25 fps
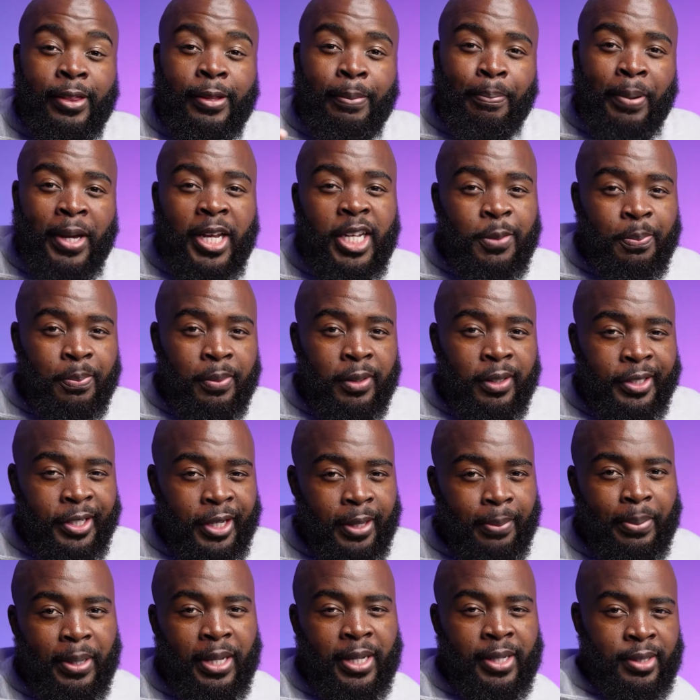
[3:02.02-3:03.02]
the bass
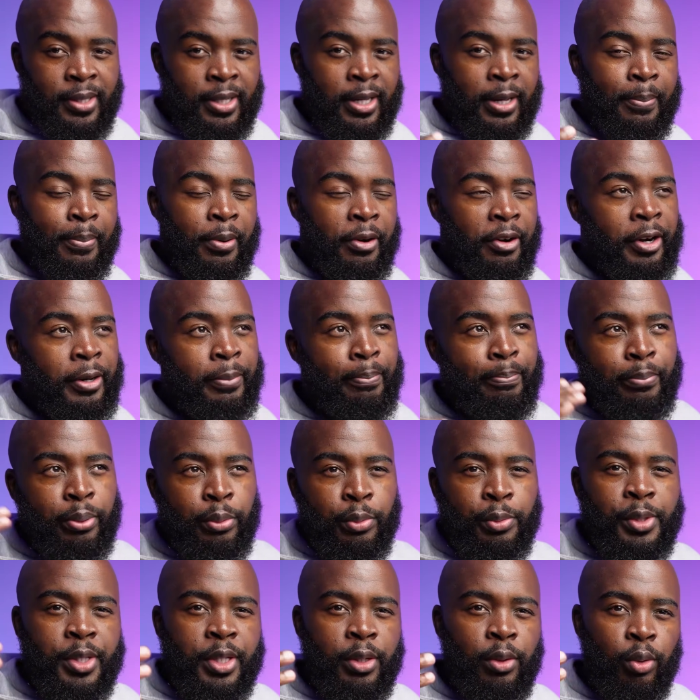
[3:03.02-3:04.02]
buildup is the apparent
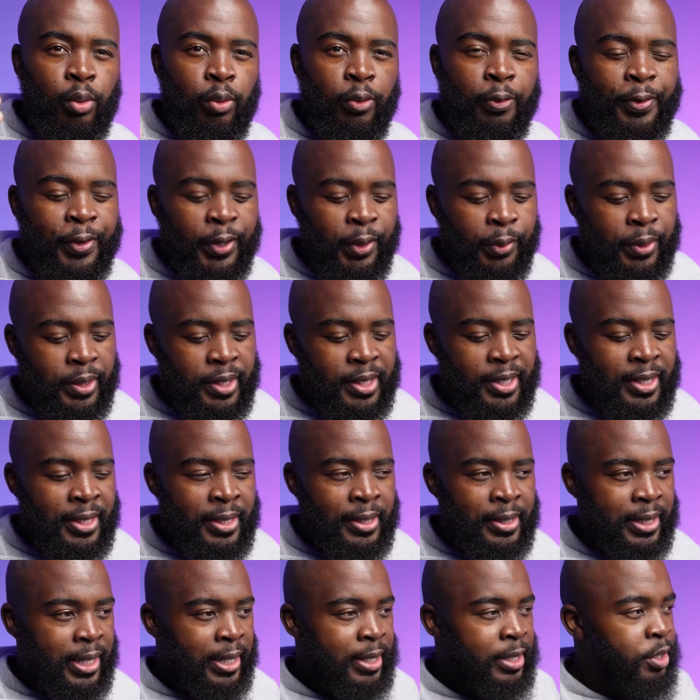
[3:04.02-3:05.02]
boost in low
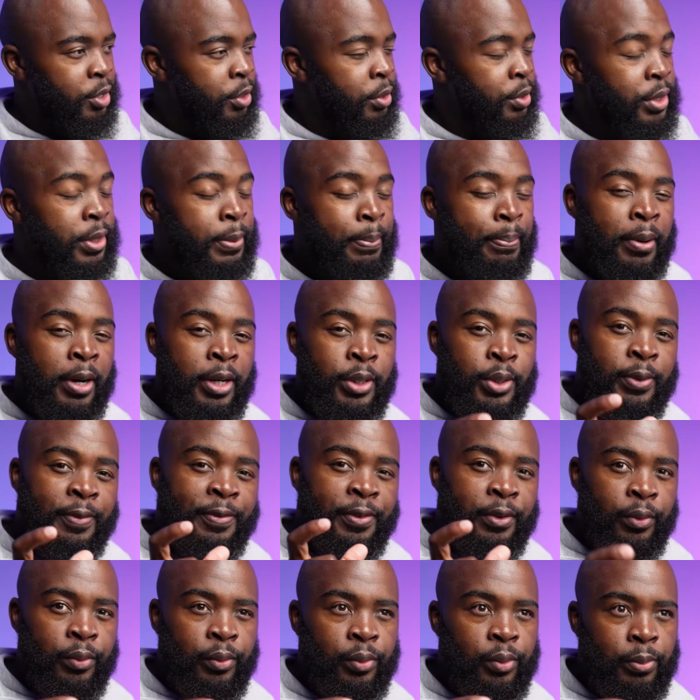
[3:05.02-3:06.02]
frequencies at certain parts of
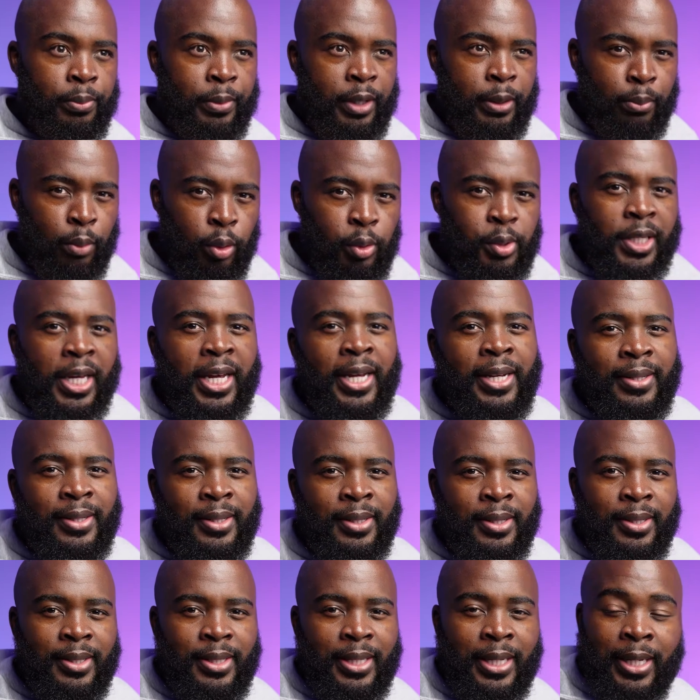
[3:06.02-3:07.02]
the room. In most
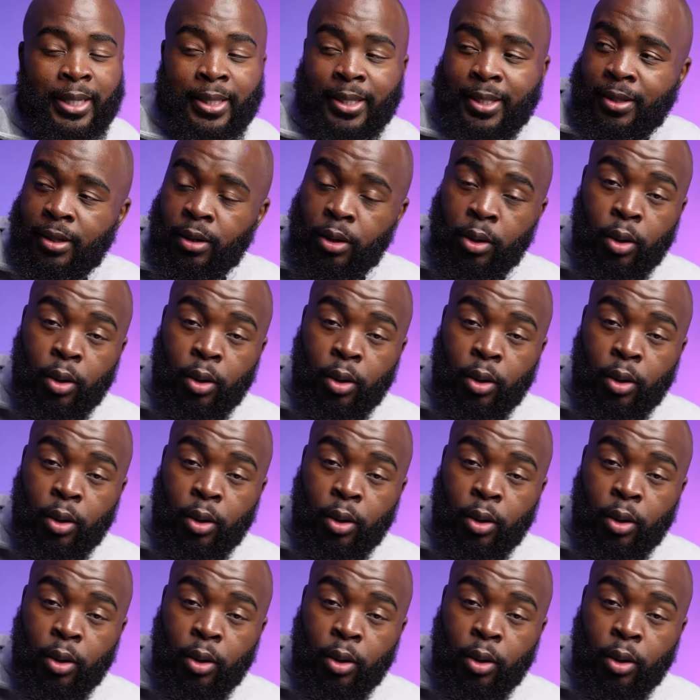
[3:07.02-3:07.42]
cases, it's the